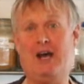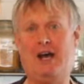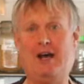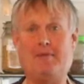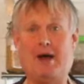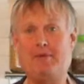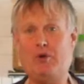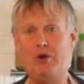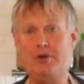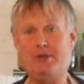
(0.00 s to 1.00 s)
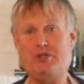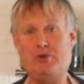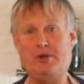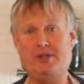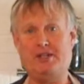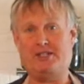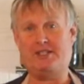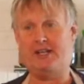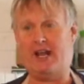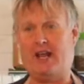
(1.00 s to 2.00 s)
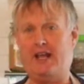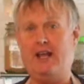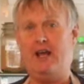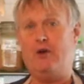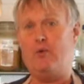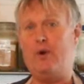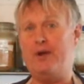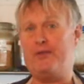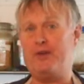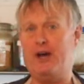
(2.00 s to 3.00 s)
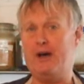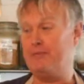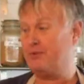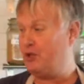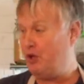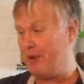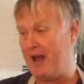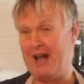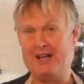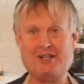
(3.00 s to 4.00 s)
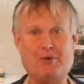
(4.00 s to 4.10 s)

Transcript: I'm going to be doing this today with 2 pans.